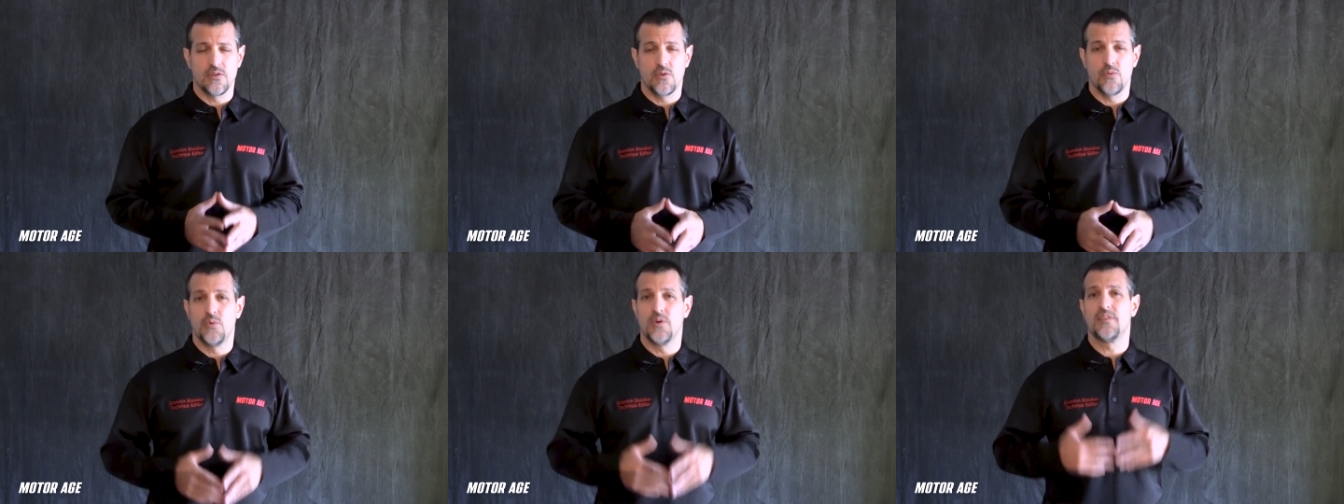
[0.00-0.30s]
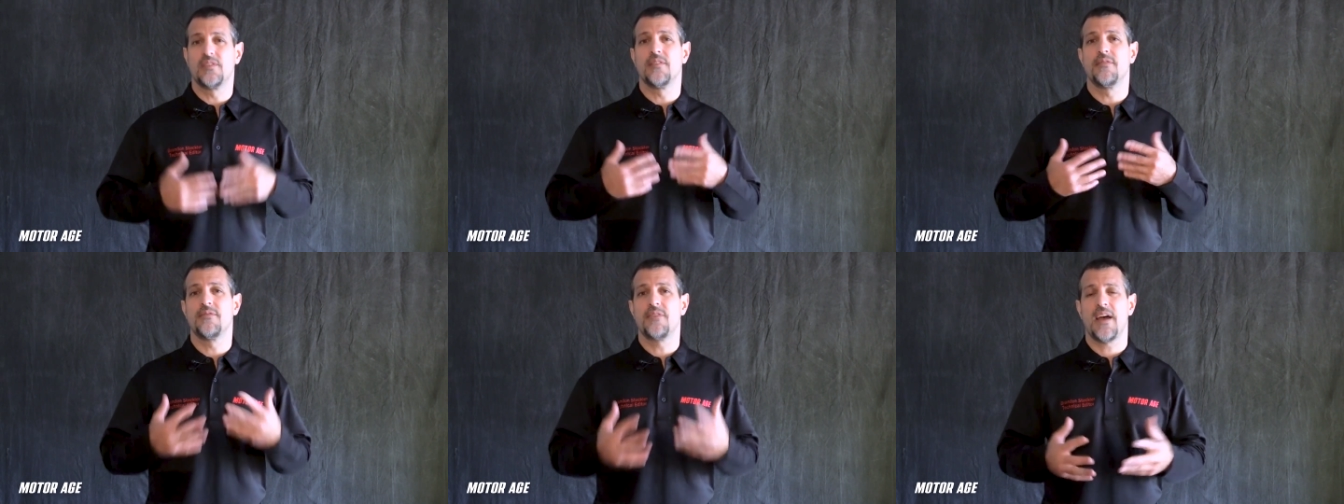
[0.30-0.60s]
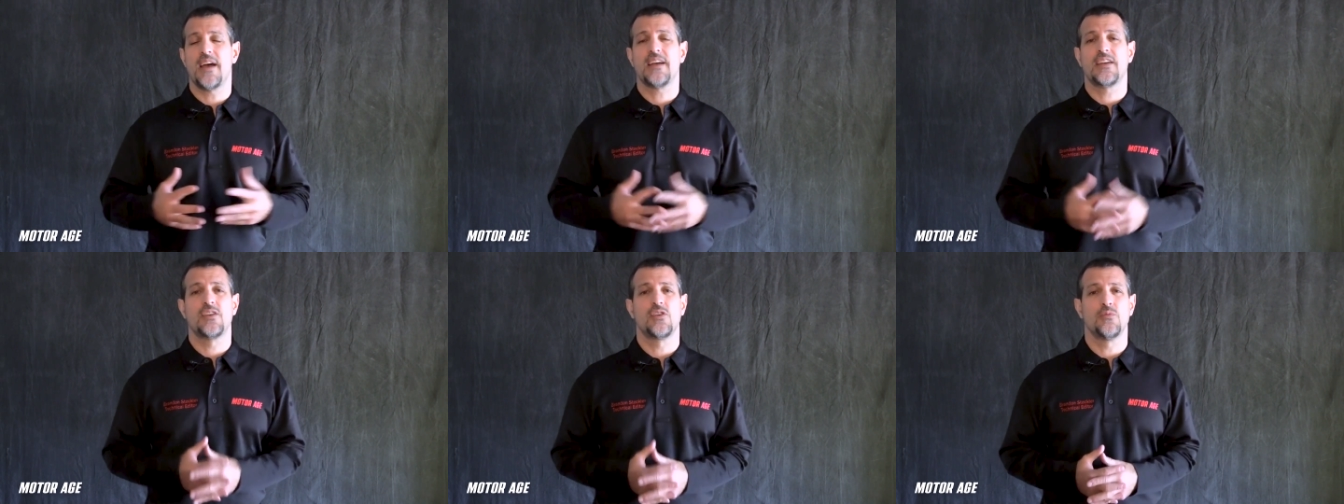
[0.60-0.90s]
with the
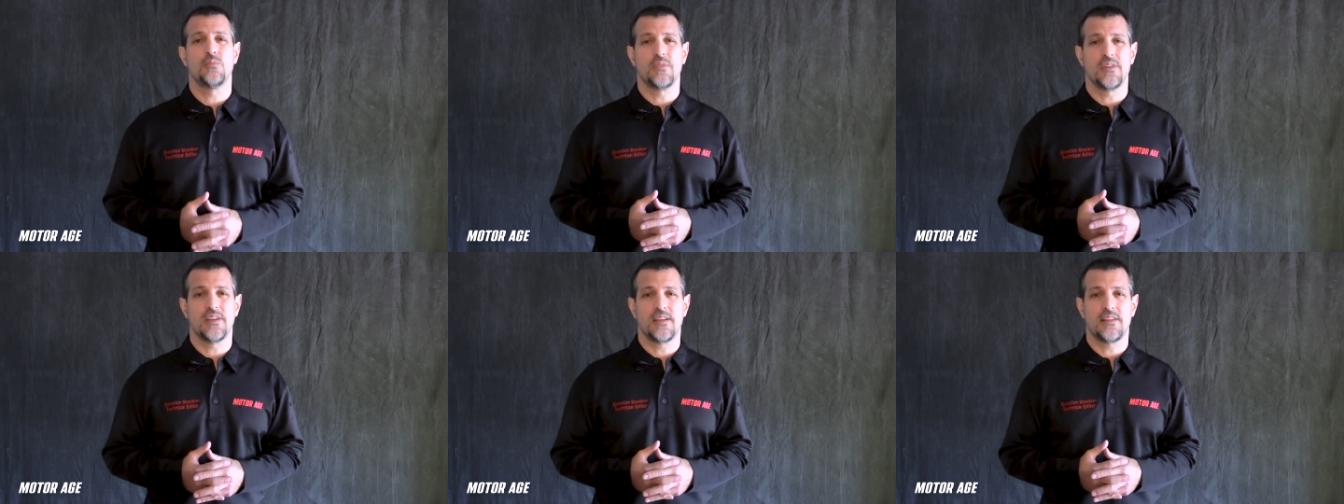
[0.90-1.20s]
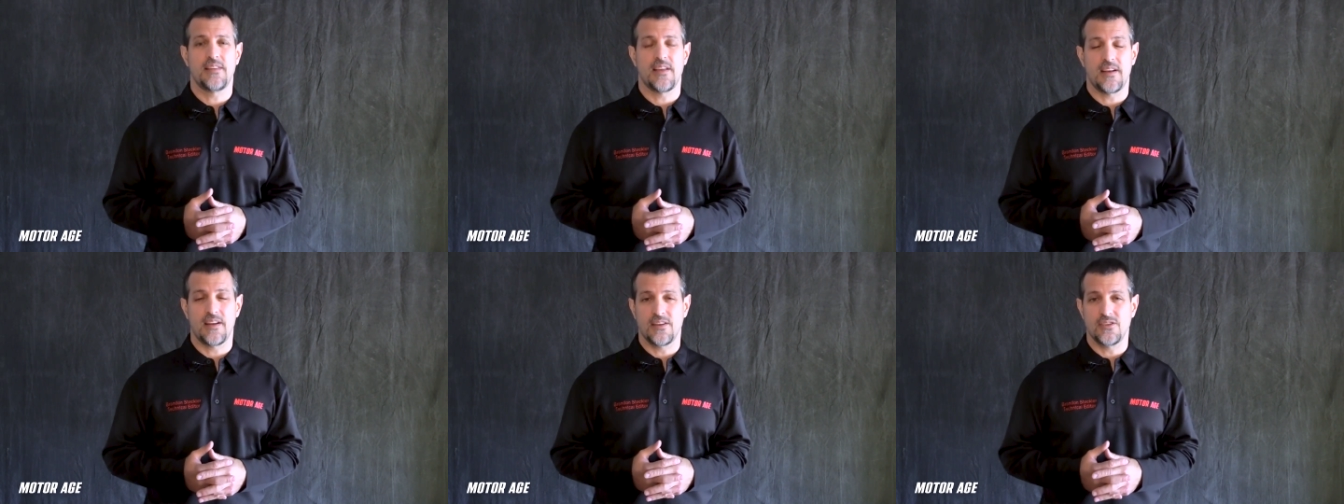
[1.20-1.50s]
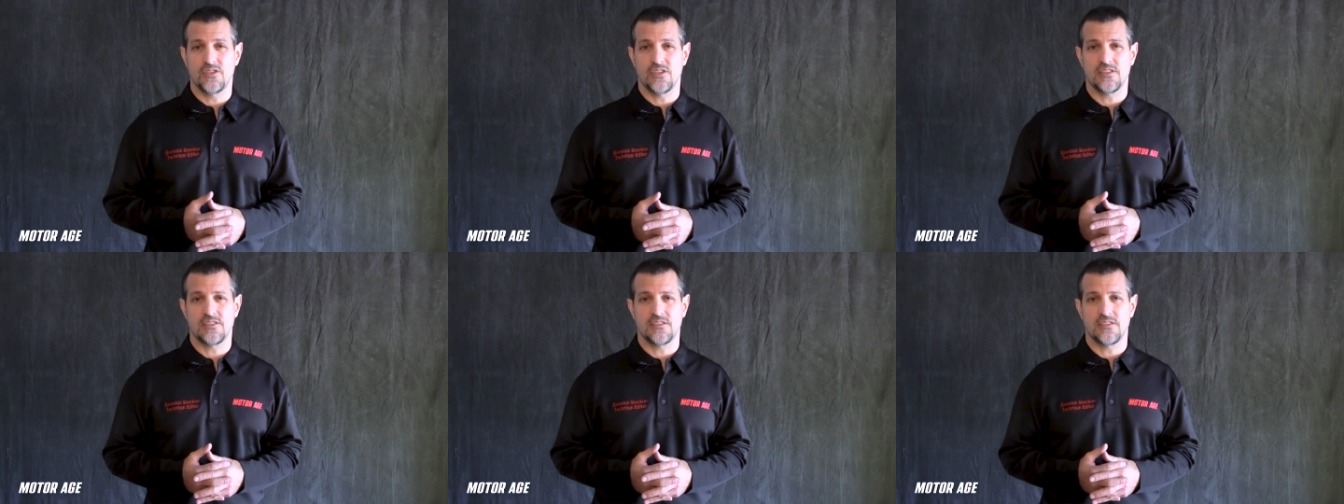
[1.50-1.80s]
vacuum leak that I
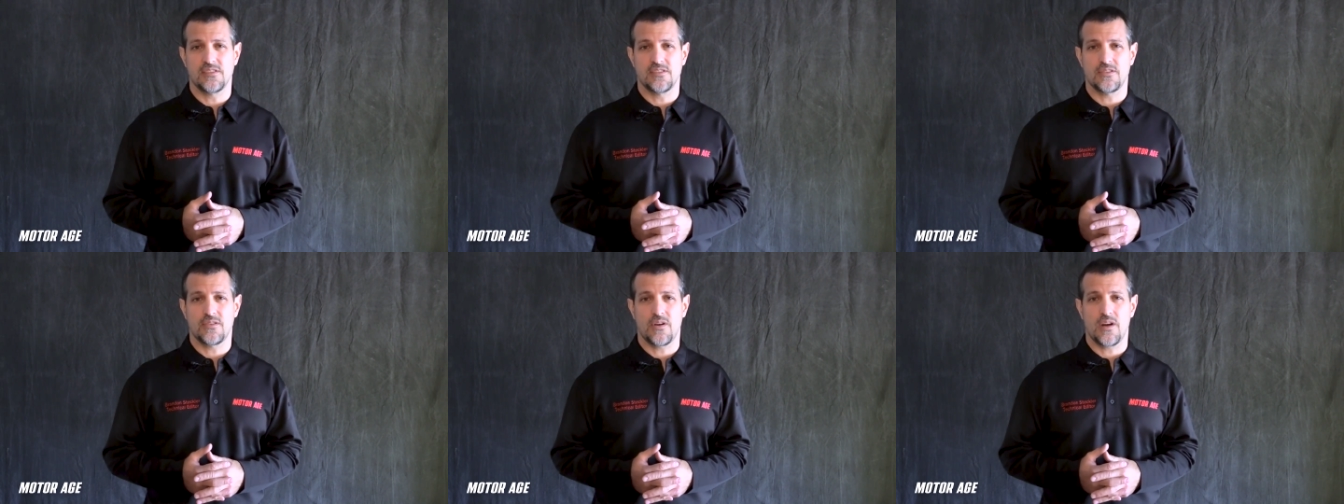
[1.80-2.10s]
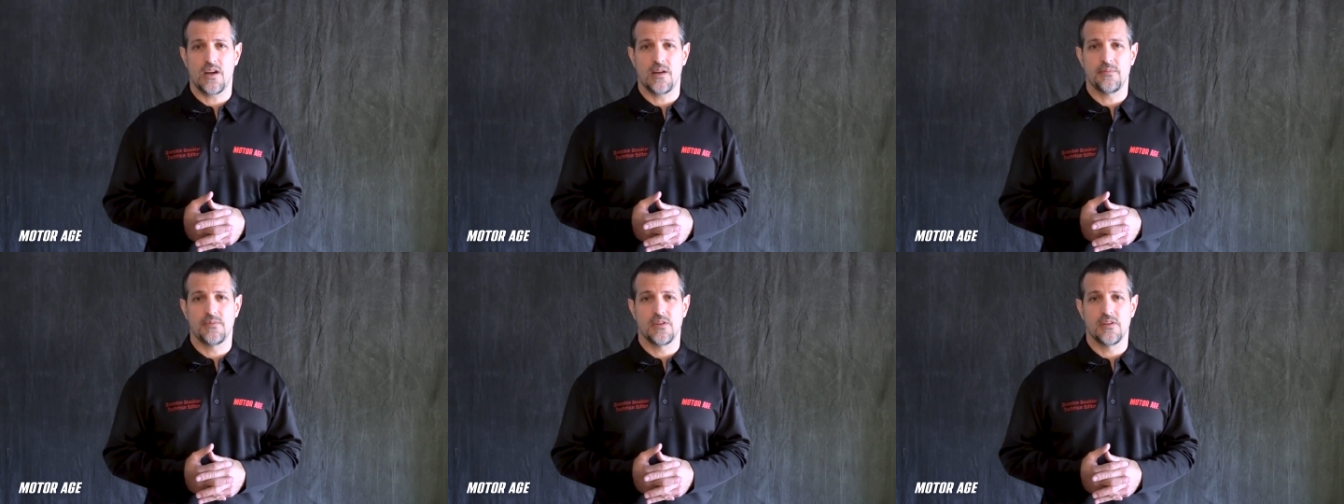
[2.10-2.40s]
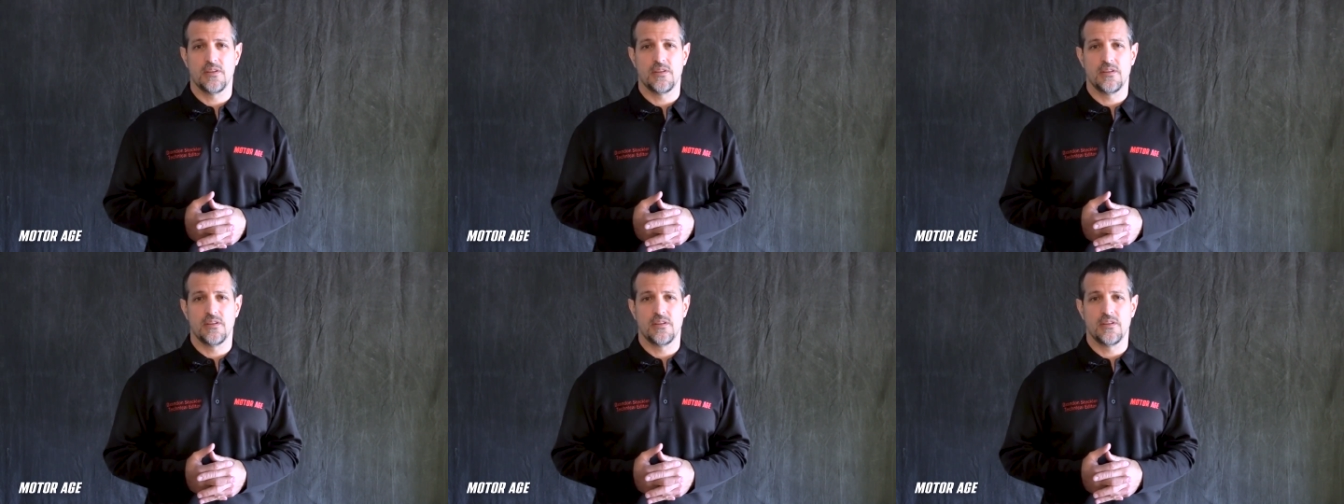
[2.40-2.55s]
just described,